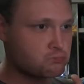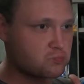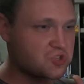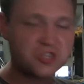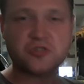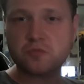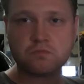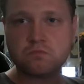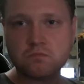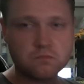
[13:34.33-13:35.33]
just
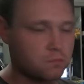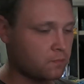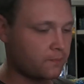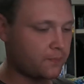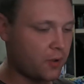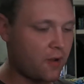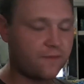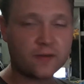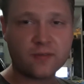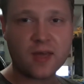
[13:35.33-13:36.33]

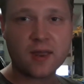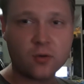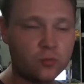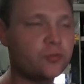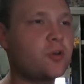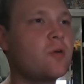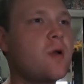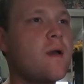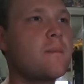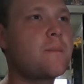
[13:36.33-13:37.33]
perfect for that. And also,
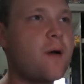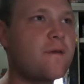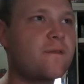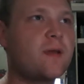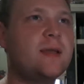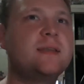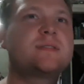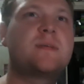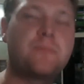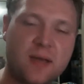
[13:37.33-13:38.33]
it
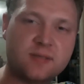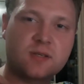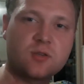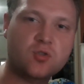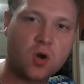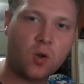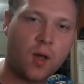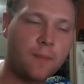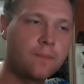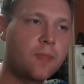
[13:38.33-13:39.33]
is the best
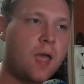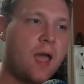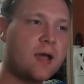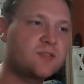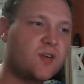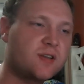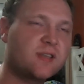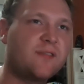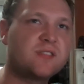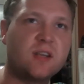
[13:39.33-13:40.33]
controller, as far as
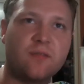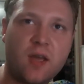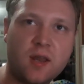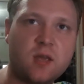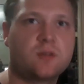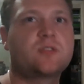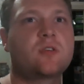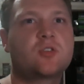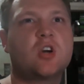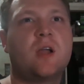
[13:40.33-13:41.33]
I've seen, of any console
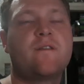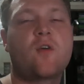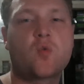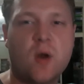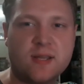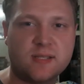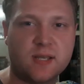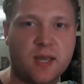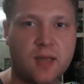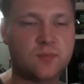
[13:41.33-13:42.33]
controller for
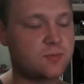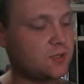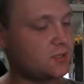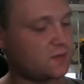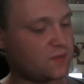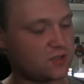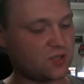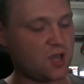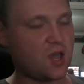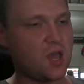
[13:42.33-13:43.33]
racing games, because of this
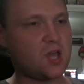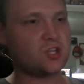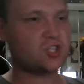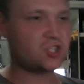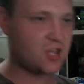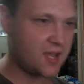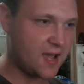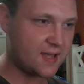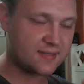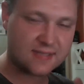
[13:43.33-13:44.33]

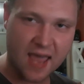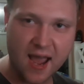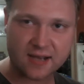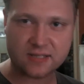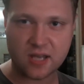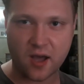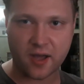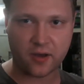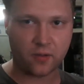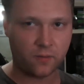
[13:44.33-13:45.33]
sheer
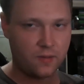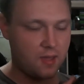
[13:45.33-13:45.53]
tactile,